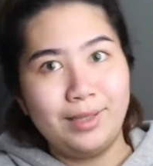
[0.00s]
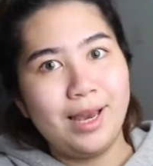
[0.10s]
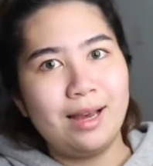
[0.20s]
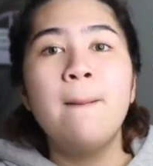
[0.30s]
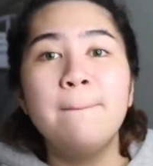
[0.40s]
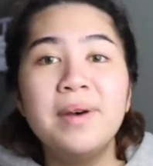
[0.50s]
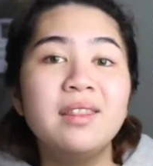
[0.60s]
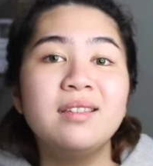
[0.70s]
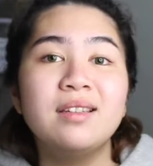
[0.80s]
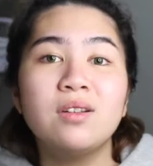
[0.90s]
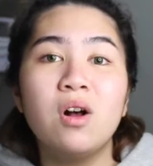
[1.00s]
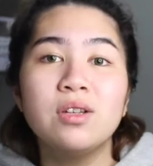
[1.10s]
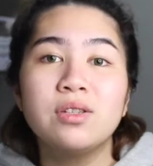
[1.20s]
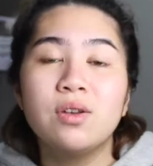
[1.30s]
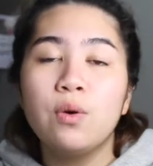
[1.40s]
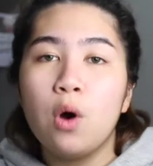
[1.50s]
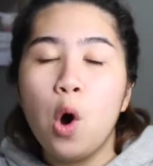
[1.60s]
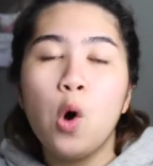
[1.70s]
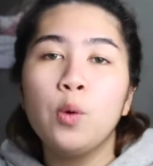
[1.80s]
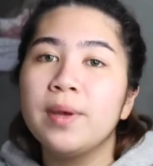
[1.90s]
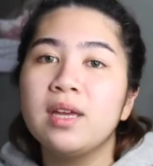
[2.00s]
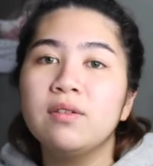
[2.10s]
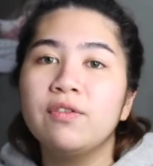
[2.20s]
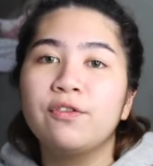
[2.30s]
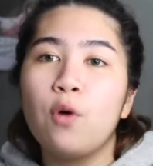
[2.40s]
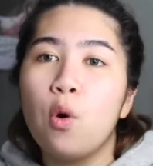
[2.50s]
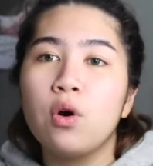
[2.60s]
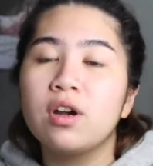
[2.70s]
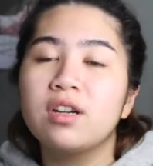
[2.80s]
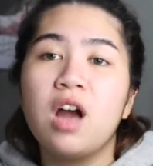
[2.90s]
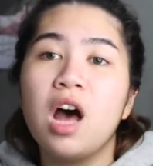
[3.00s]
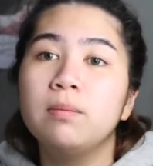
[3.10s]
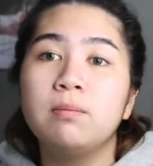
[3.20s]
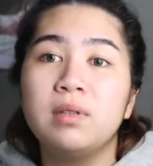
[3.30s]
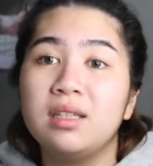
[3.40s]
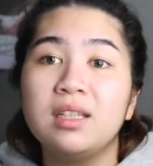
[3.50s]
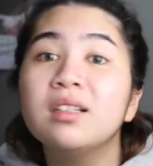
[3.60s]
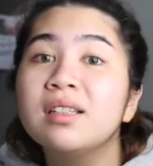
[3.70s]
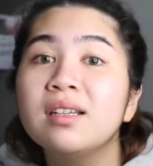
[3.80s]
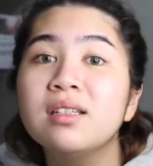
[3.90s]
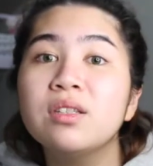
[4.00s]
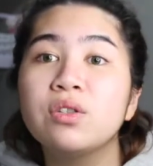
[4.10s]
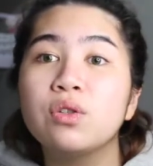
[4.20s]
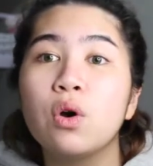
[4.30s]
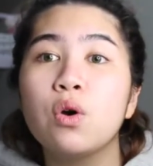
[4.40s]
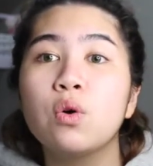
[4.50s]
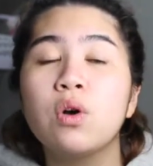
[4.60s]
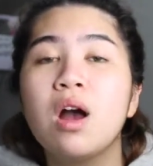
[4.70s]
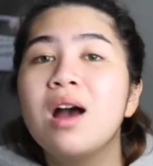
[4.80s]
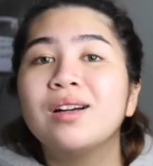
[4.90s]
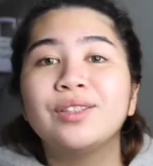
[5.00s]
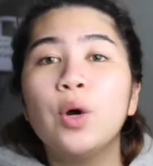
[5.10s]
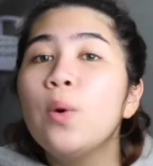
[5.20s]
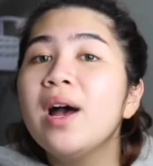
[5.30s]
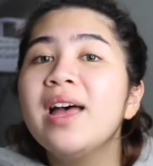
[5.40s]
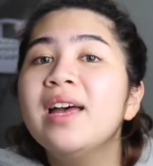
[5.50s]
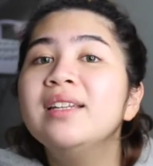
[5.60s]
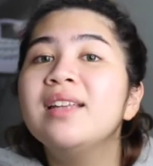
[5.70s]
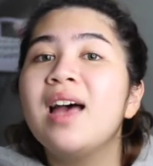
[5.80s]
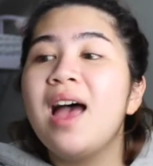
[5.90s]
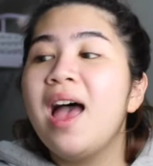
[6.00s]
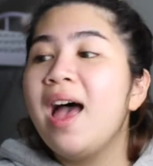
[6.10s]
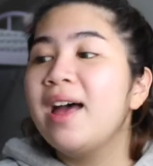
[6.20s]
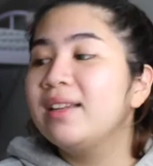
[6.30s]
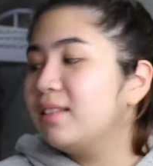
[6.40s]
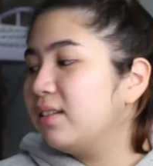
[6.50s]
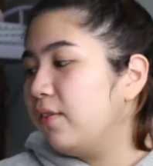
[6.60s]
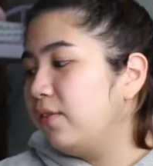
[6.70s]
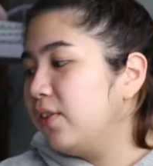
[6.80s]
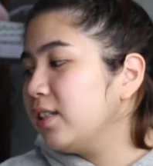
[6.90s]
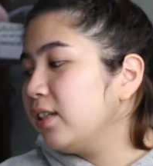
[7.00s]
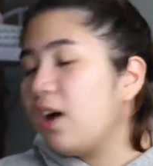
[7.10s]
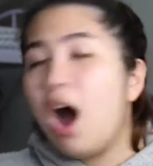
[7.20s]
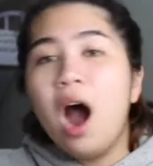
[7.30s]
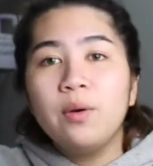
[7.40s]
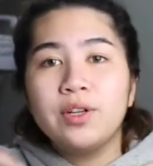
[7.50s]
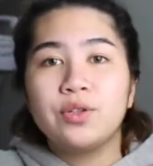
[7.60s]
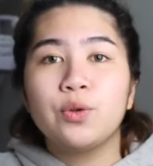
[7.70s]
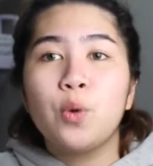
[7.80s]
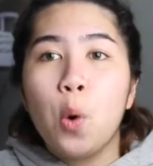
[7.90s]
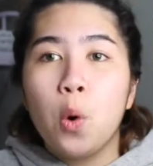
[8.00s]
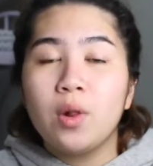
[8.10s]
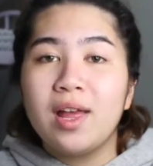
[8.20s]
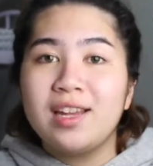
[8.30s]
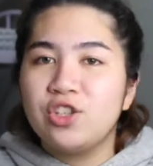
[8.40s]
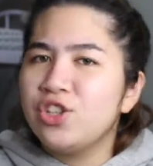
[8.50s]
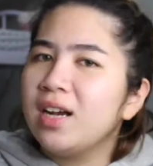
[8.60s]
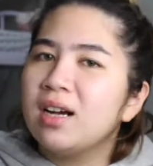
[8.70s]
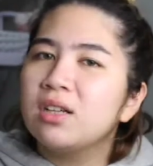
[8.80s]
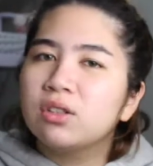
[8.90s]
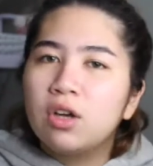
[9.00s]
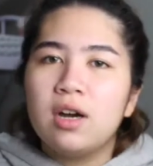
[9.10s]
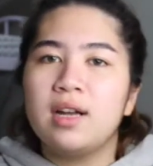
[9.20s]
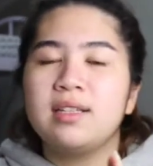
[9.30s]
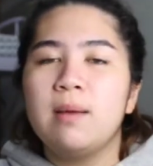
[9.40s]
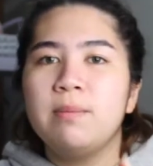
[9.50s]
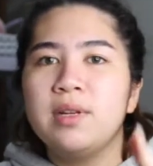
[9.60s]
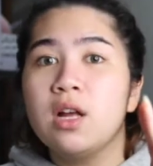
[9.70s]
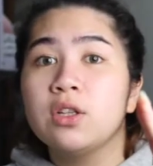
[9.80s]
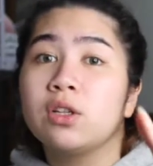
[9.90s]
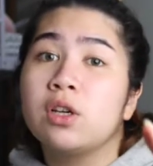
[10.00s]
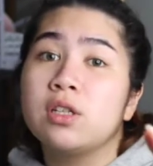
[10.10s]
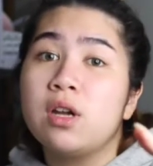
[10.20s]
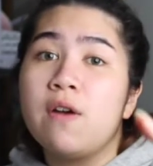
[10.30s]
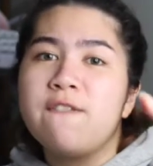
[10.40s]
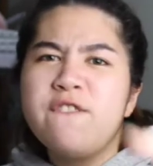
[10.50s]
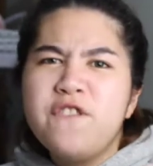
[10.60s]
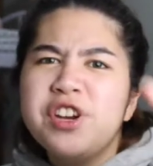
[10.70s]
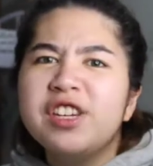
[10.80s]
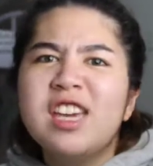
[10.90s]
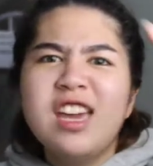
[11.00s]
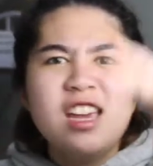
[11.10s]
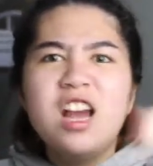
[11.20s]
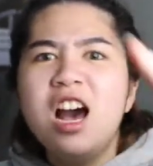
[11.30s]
yeah. But this is also open for non-Benildians, so go ahead and visit our school and check out Koro San Benildo because they're freaking